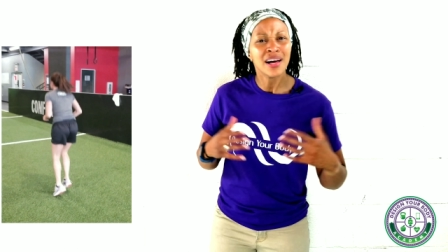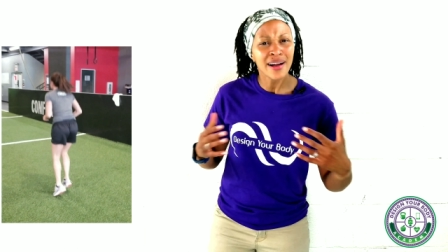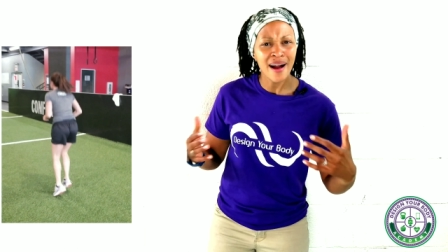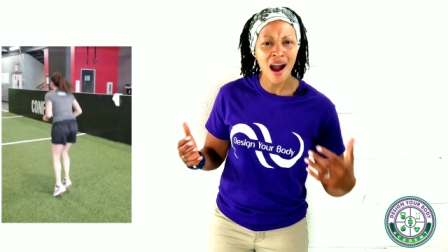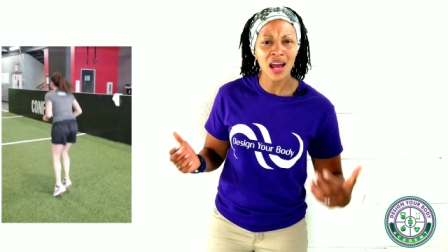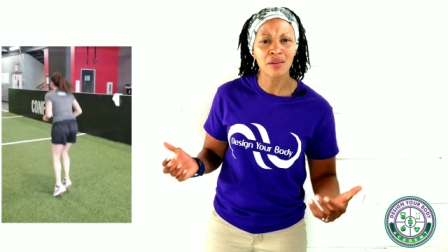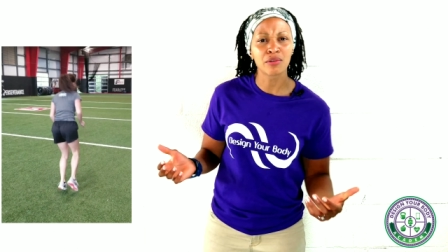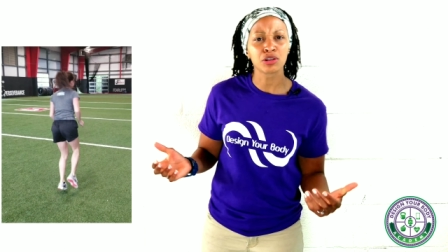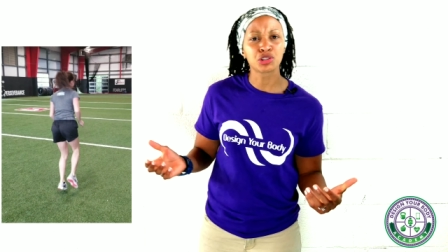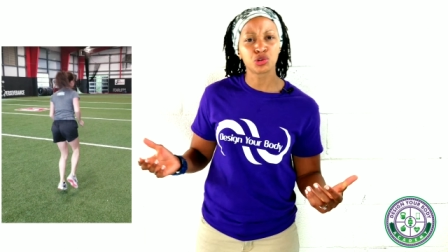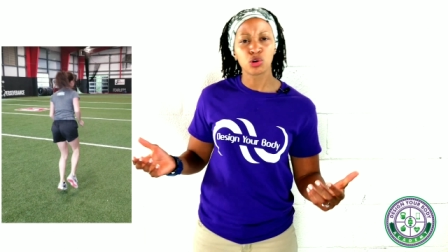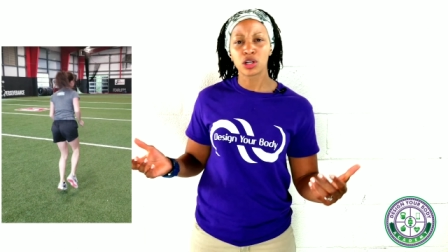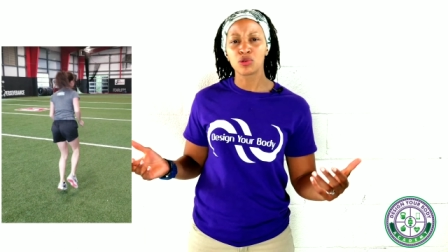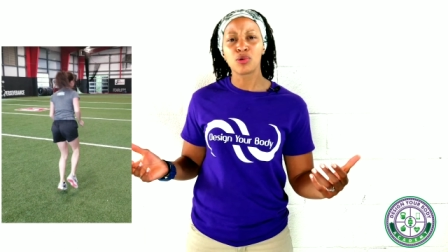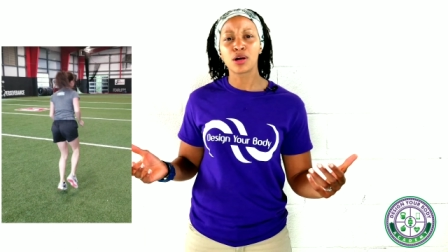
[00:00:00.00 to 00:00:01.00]
kind of a
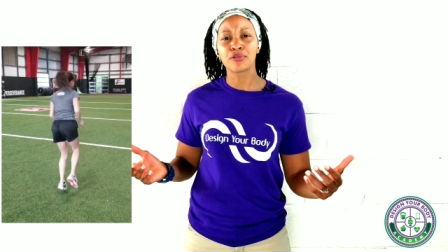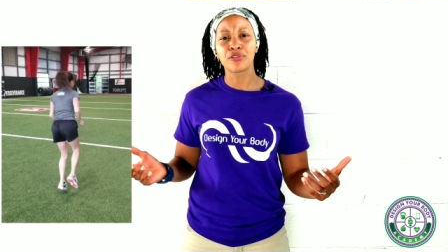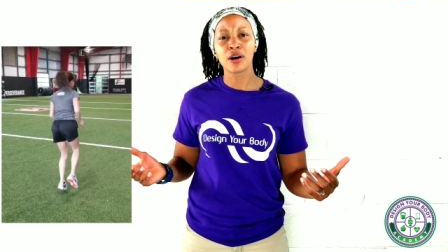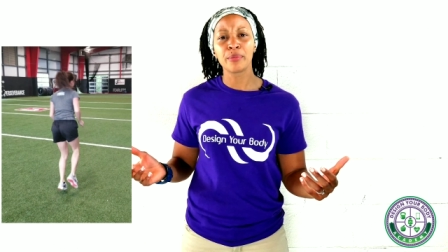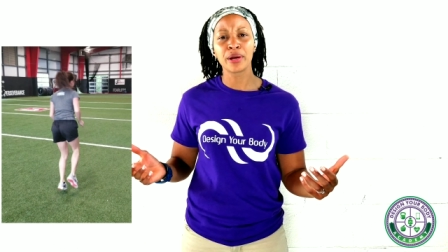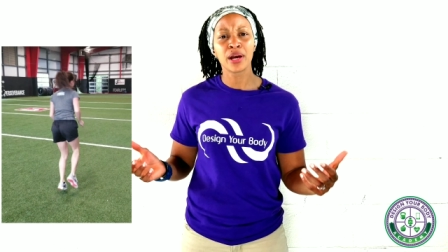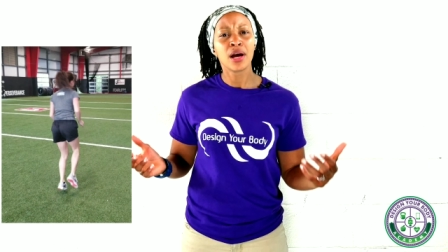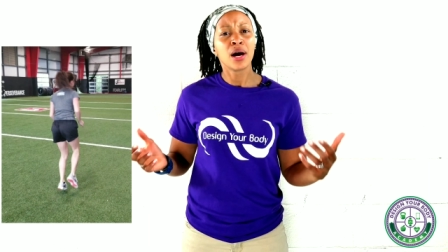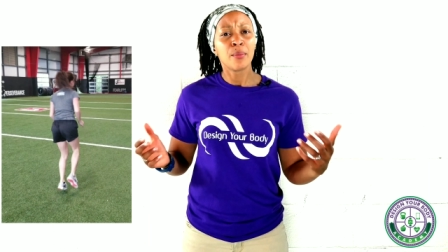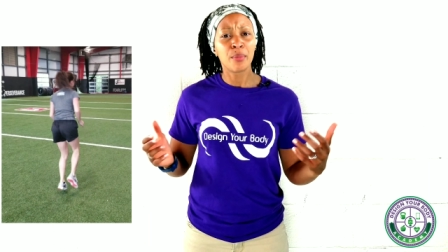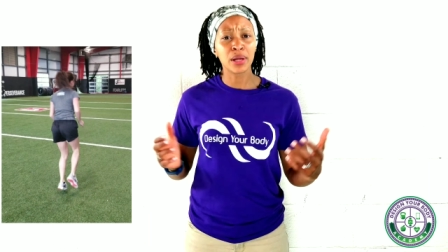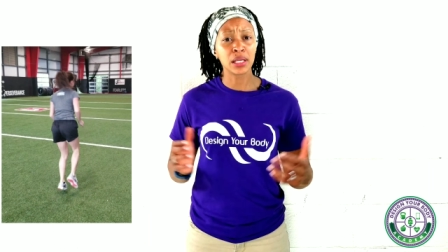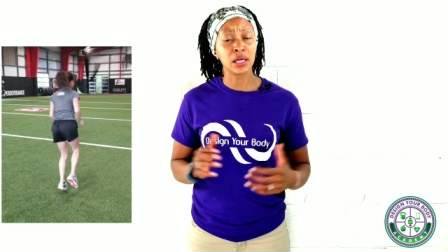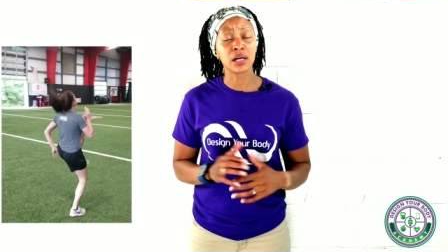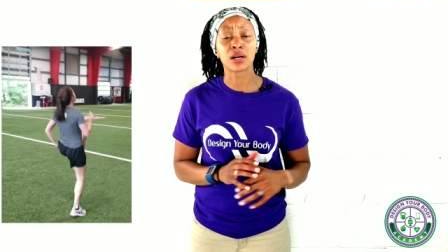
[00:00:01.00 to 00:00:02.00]
shorter one from me,
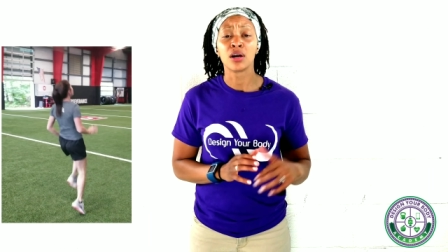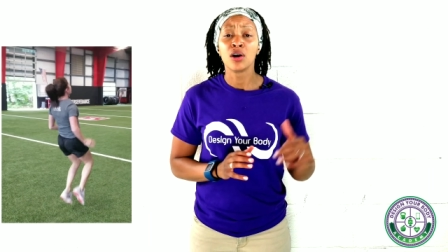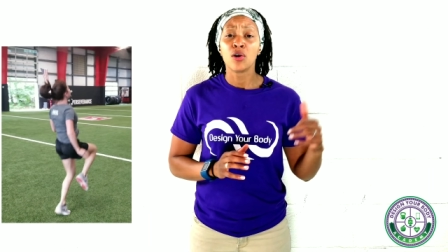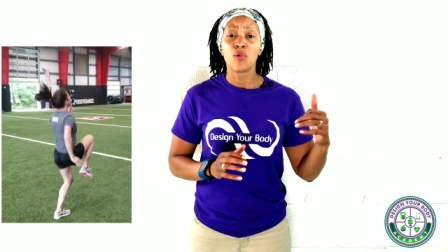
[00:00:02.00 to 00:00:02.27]
but look,